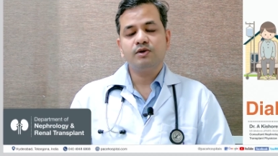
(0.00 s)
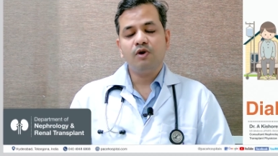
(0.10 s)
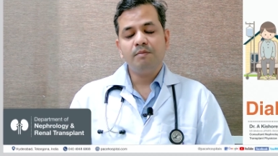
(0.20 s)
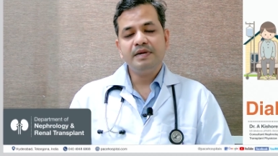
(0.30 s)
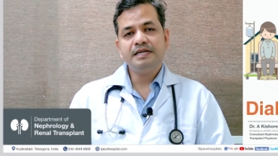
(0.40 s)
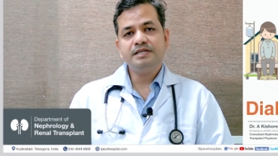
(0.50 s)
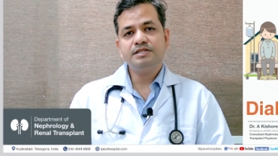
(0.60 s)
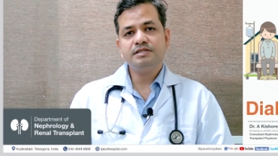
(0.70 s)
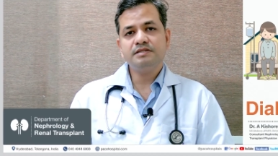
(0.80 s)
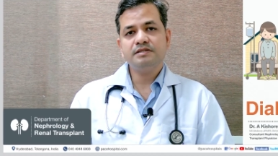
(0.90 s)
The
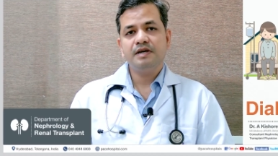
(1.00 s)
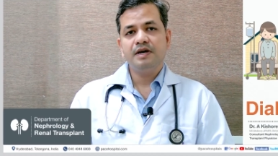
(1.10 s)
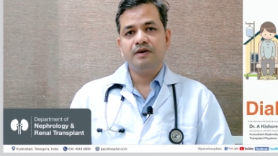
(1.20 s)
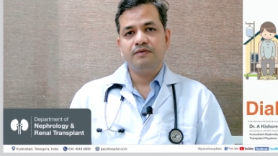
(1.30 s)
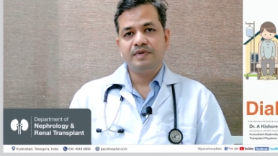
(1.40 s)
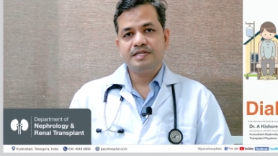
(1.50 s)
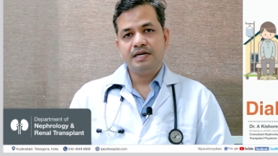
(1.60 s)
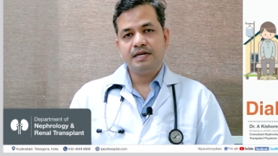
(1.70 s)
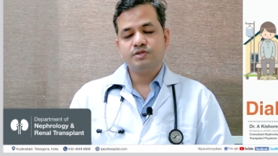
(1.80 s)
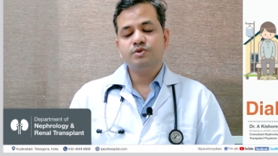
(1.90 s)
complications which
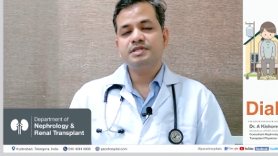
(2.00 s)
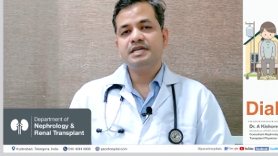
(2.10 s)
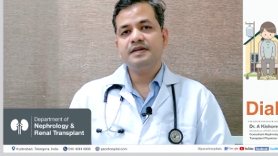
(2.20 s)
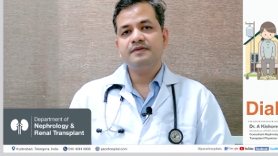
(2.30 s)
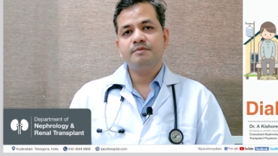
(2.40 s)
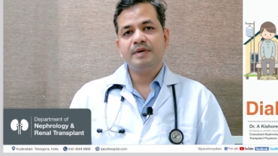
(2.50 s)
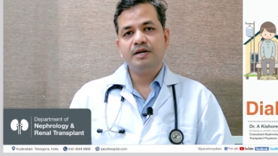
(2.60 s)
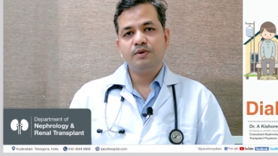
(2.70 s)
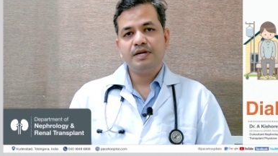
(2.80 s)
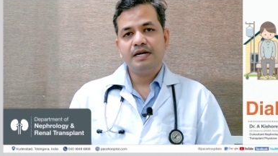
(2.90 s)
are associated with
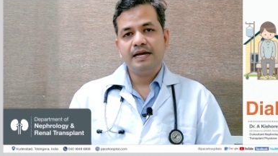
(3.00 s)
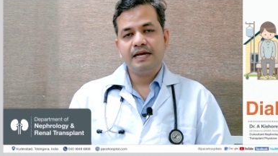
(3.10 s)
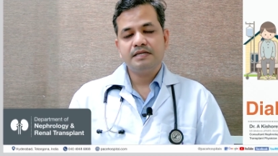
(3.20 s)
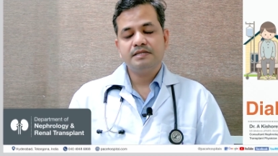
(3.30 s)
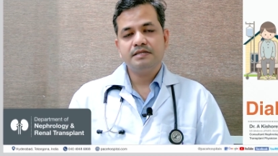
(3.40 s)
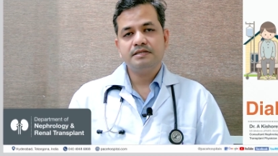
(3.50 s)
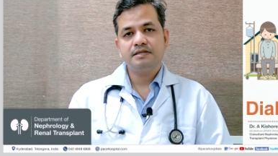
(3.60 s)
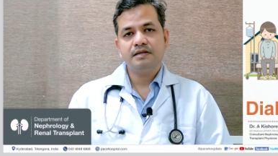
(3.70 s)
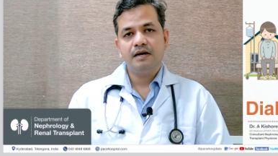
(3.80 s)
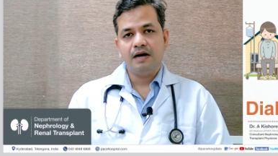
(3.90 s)
peritoneal
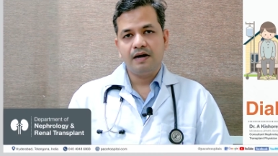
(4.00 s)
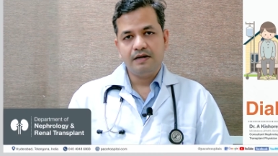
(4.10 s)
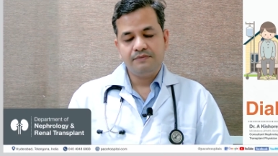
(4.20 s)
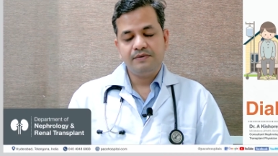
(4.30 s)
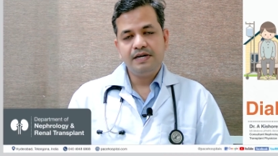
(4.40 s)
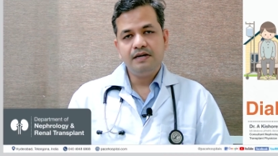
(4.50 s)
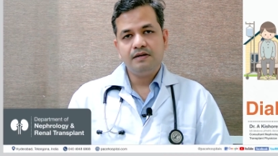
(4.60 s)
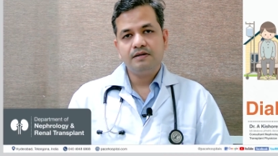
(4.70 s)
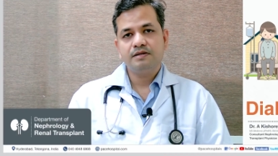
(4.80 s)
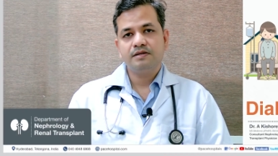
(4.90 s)
dialysis are
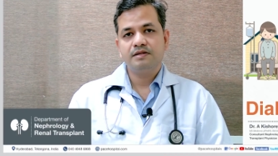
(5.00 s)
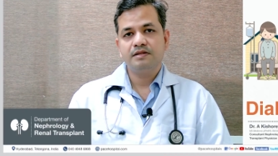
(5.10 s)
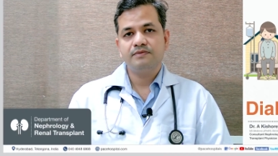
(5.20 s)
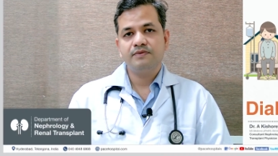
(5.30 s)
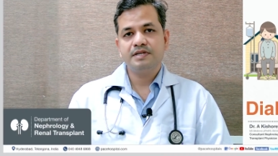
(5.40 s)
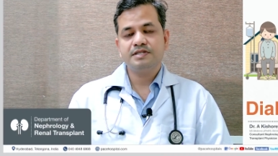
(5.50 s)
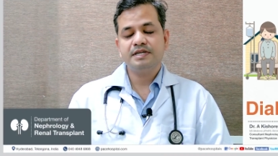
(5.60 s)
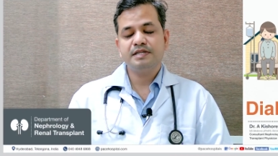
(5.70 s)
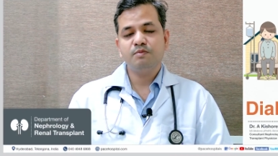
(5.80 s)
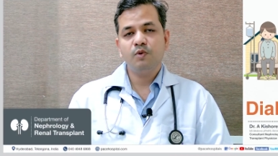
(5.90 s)
different. The
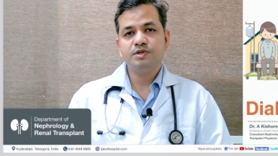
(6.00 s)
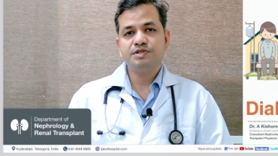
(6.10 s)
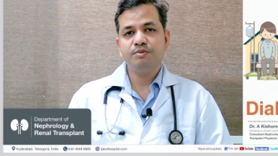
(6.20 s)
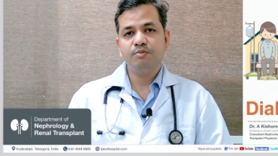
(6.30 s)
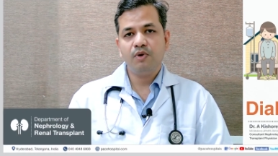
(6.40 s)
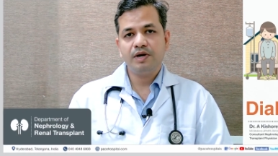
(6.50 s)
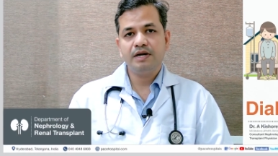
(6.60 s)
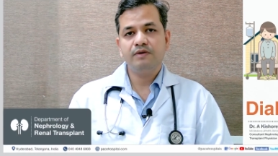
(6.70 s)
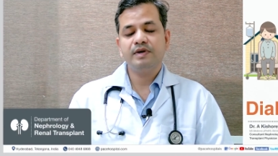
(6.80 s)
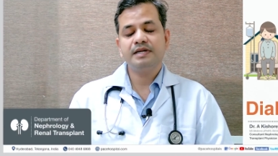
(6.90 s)
first and the most
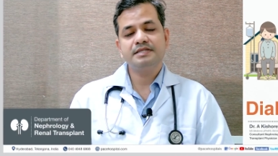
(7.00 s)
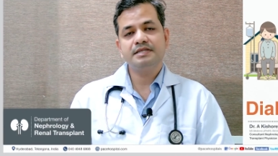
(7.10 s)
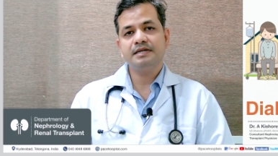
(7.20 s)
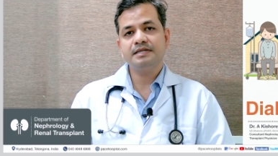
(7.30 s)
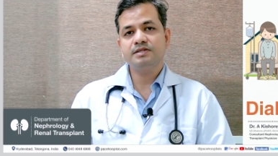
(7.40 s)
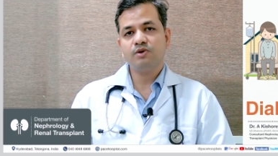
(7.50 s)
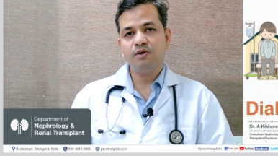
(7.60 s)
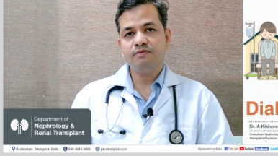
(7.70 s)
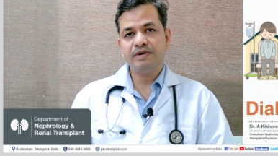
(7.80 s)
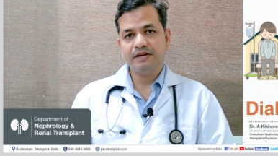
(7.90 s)
important one is the risk
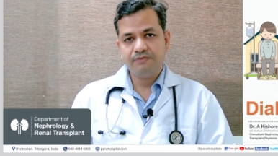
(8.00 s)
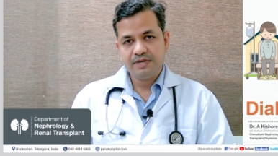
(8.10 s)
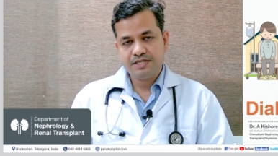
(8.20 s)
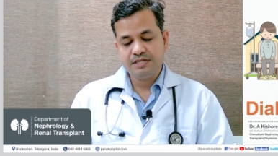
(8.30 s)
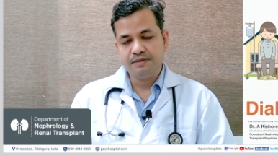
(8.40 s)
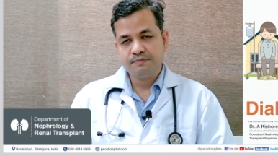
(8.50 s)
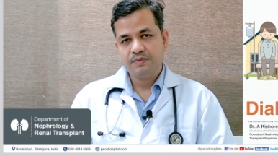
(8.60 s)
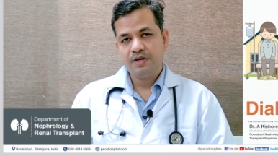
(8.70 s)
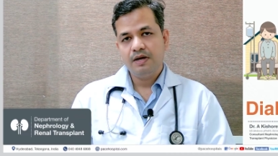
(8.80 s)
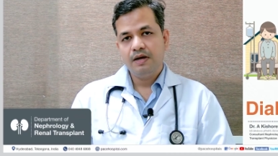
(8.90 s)
of infection.
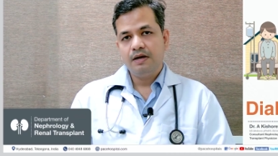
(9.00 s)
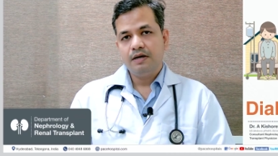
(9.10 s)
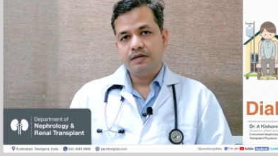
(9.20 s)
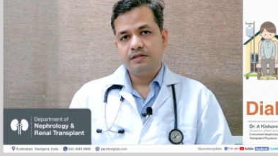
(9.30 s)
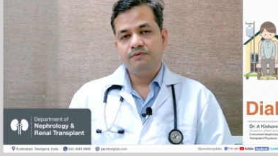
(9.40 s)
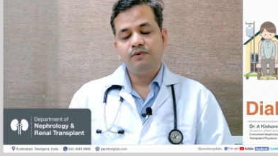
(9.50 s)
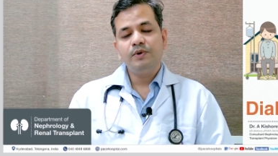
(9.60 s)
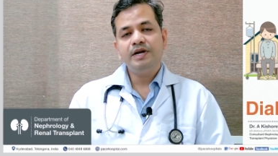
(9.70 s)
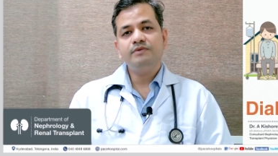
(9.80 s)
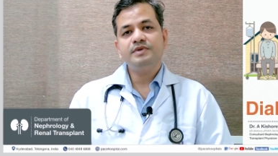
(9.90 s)
The
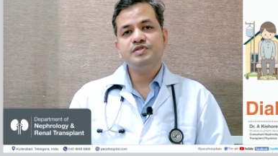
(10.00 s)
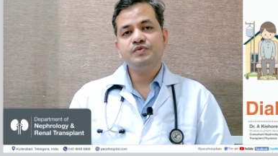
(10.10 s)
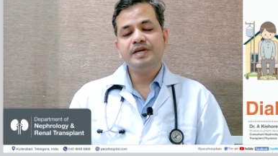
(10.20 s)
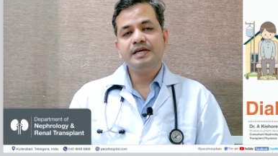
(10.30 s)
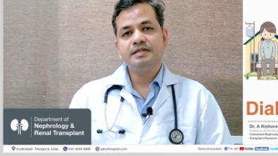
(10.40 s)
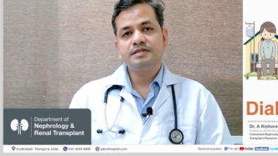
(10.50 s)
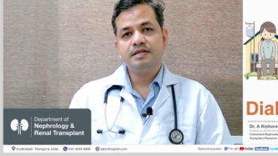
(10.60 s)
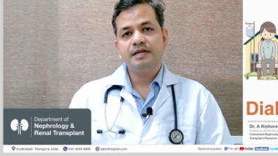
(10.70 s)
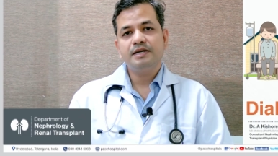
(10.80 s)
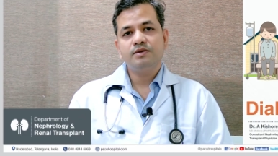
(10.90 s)
fluid which we
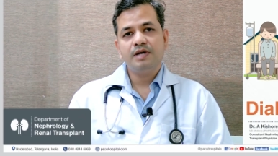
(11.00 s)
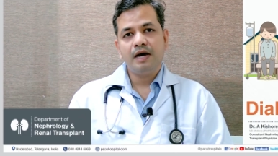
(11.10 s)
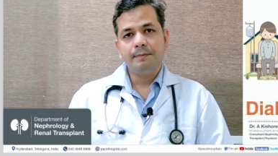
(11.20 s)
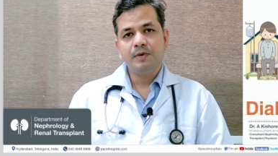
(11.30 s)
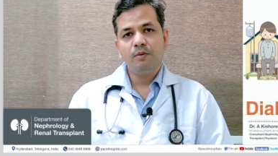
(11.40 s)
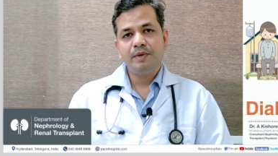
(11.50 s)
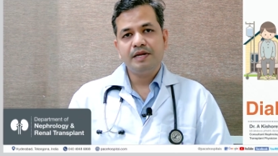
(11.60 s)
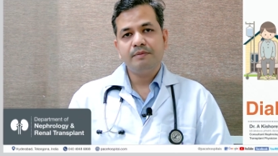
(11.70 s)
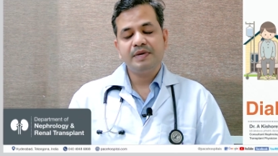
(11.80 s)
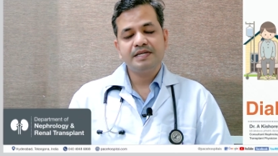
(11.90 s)
instill into the
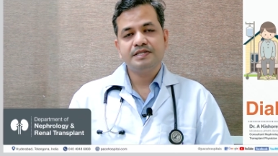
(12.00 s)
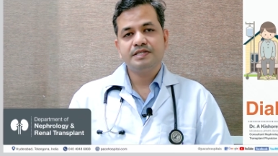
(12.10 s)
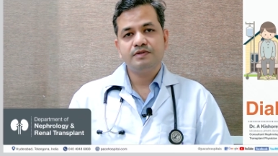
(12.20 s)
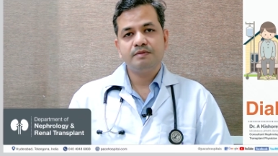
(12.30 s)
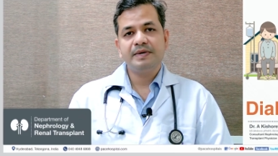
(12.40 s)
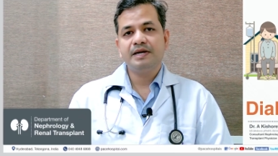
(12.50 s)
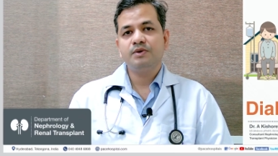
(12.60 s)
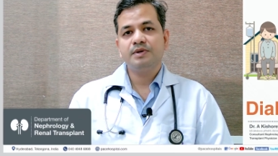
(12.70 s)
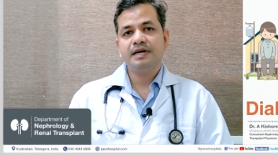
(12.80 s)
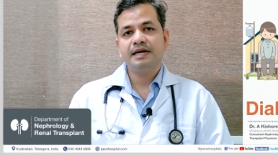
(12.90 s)
abdomen in patients with
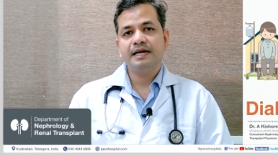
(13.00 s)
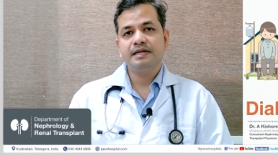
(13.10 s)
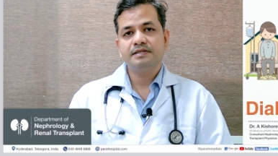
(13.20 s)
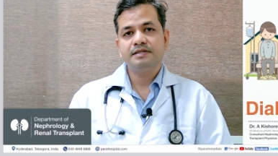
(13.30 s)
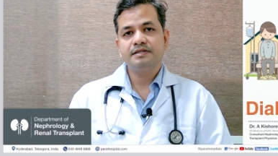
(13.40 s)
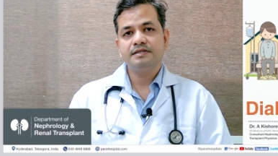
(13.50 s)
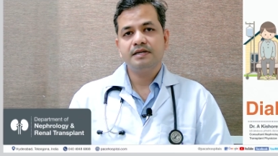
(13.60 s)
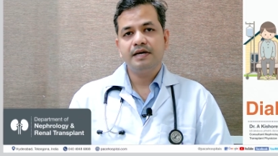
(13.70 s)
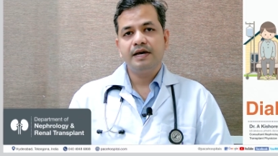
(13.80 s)
peritoneal dialysis